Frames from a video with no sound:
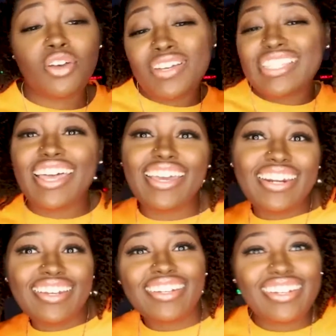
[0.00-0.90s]
So
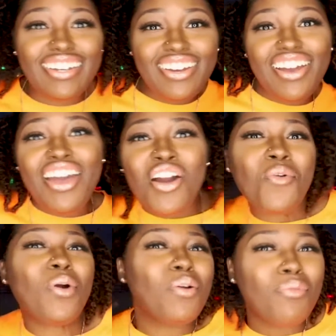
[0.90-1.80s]
excited.
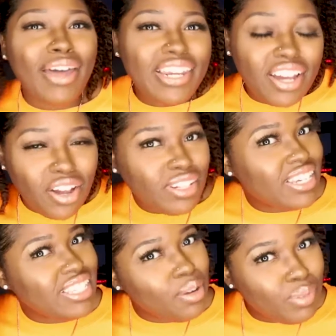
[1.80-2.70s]
Where we about to go
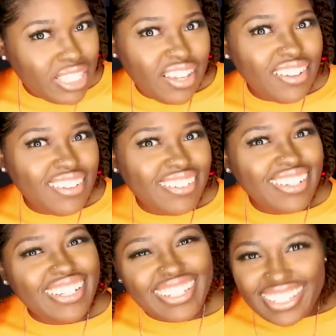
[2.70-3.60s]
this episode.